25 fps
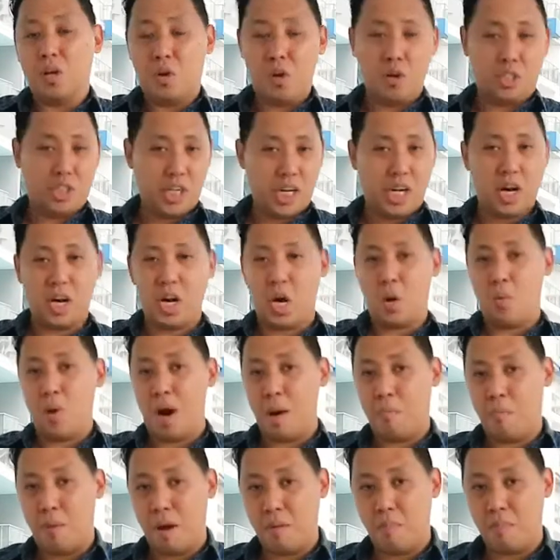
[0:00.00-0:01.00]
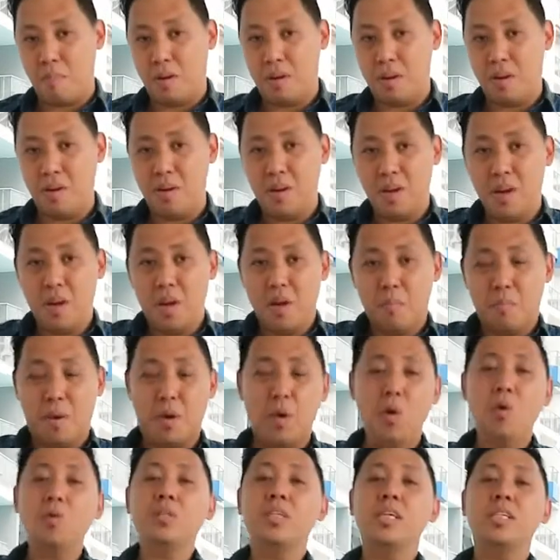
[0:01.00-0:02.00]
Go check out their white paper.
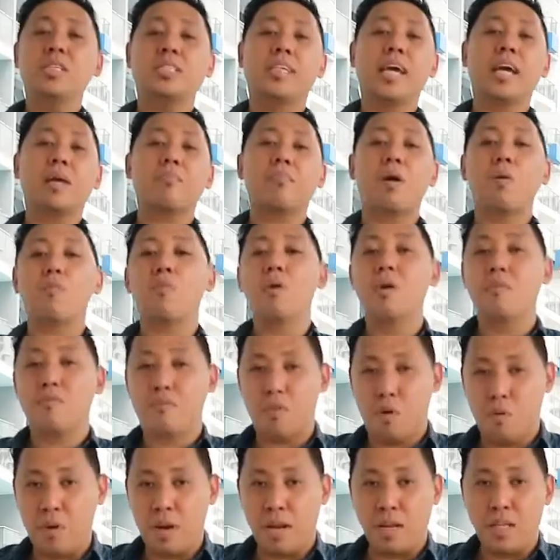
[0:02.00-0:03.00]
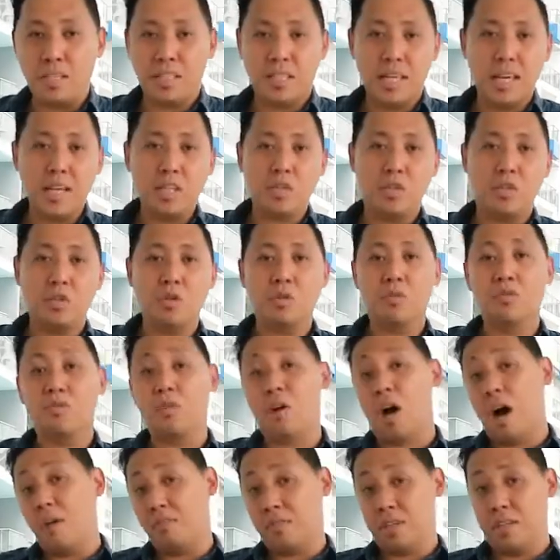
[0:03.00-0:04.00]
But don't just take my word for it. Stay tuned
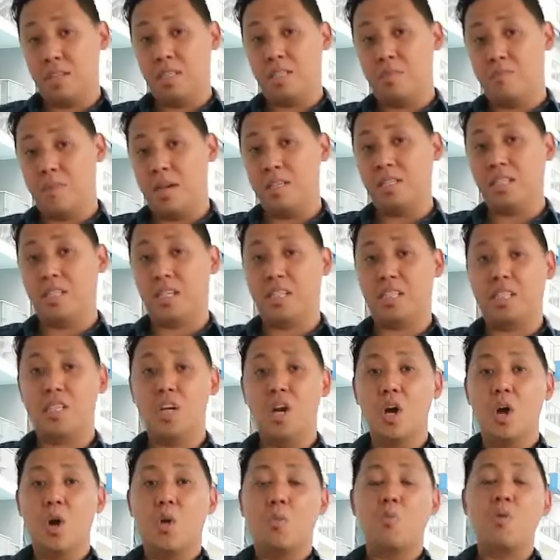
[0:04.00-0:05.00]
for after this message.